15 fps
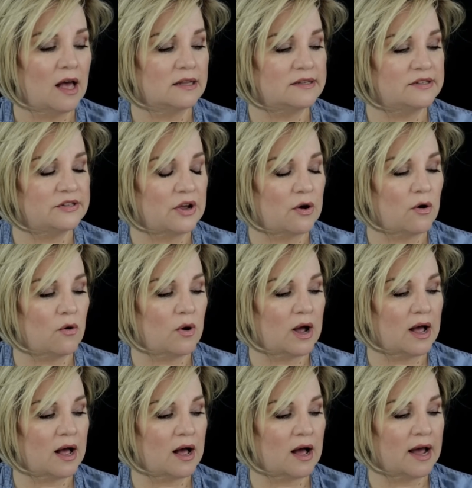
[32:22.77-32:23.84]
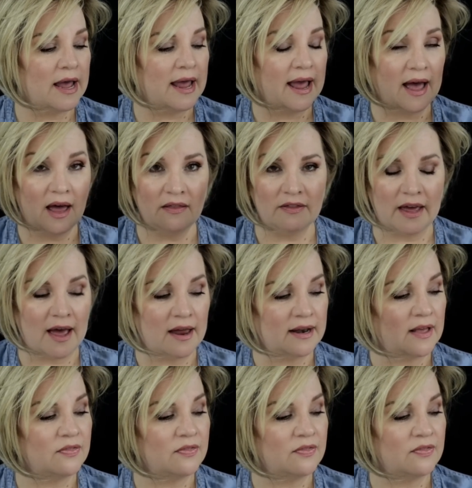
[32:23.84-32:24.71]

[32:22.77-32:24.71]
So I had that.